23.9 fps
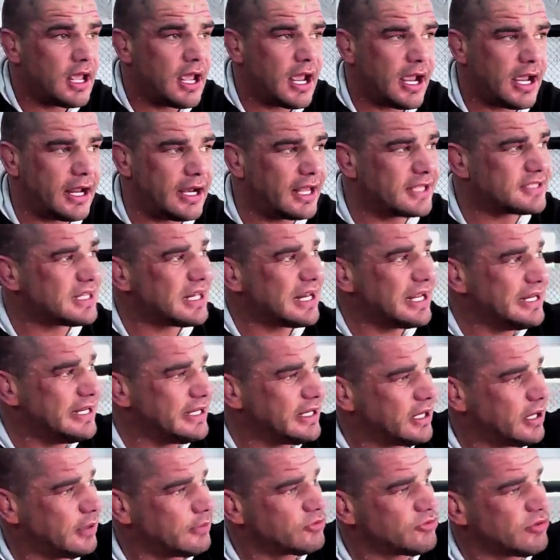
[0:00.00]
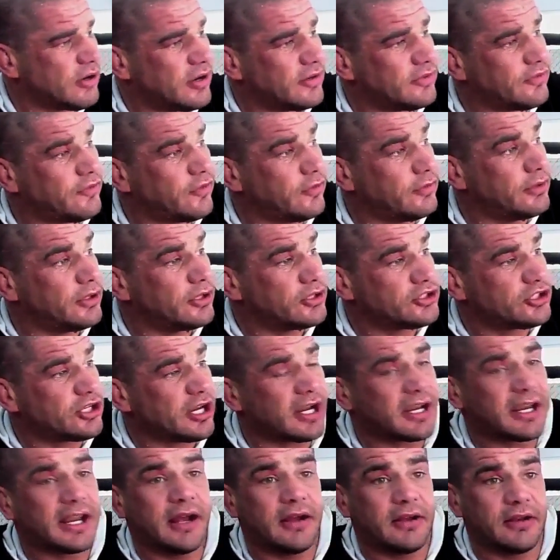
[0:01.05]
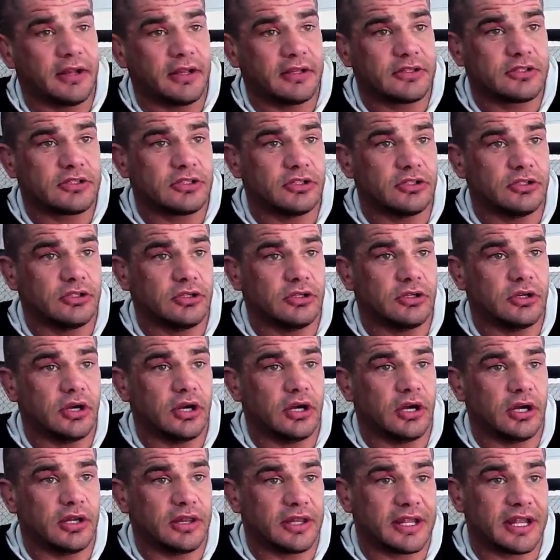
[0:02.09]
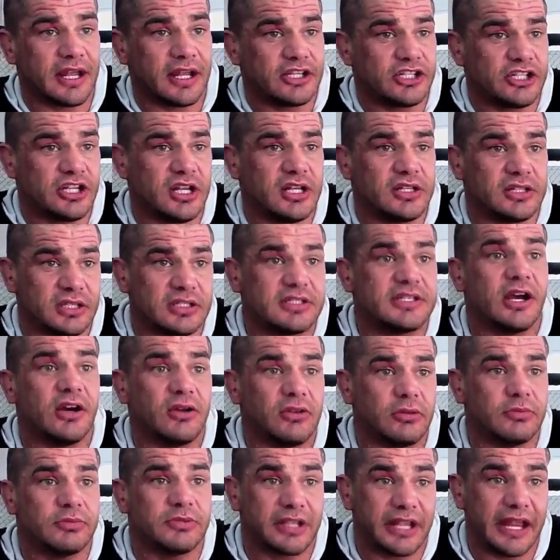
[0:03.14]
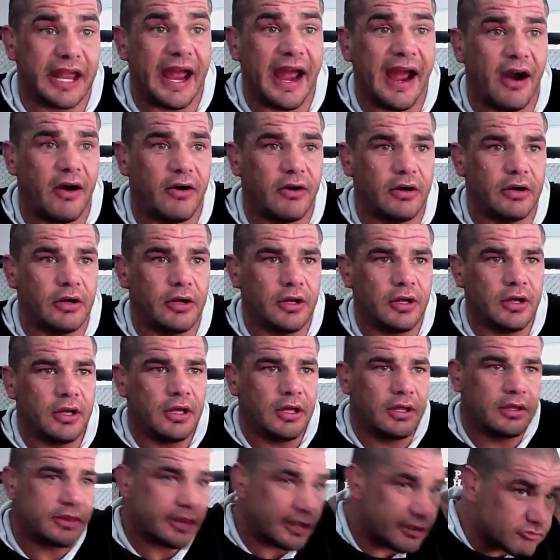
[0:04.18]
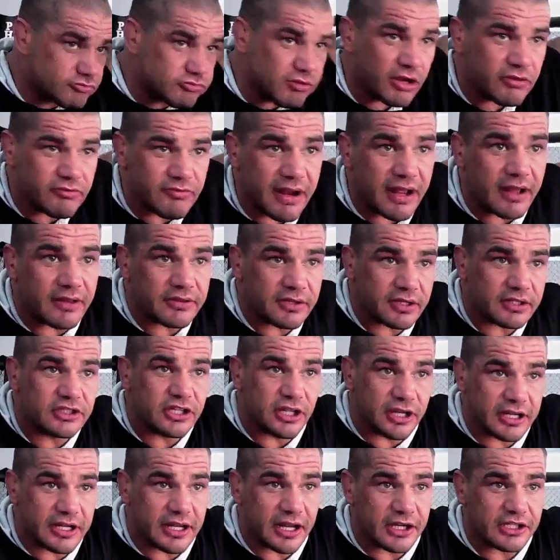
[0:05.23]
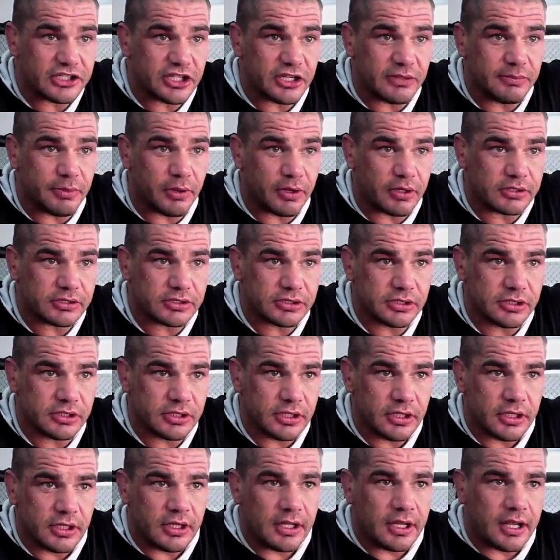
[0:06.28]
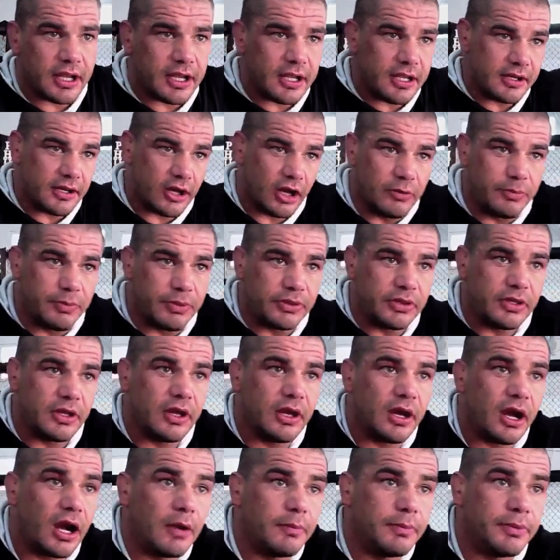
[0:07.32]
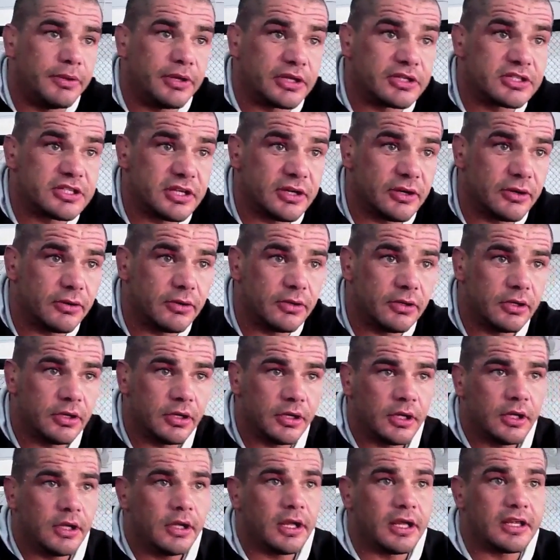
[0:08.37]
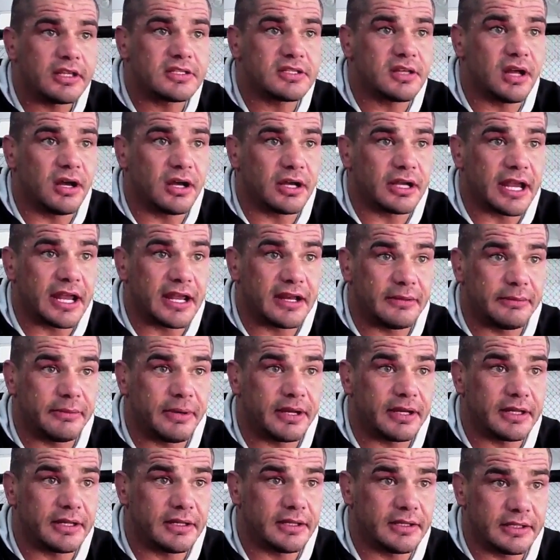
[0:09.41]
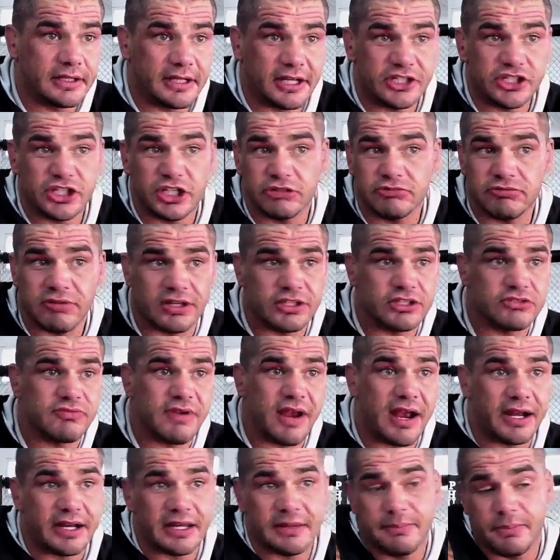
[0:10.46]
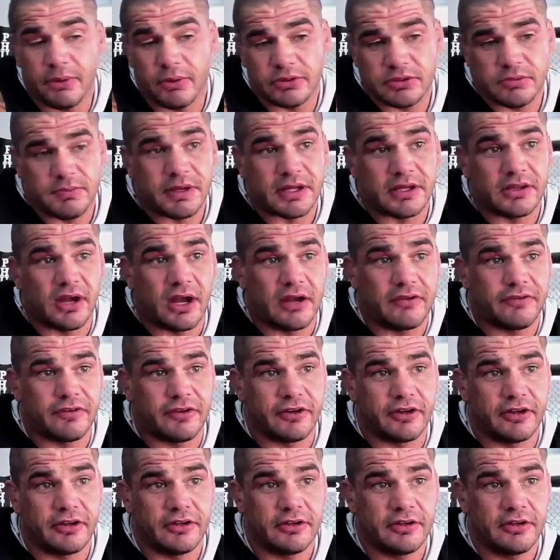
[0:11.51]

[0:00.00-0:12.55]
And as the lady comes round from the check counter to the cashier to tell them to get out, they run round to the cashier box and open the till and start getting the money. And then she runs round, he pulls a big knife on her.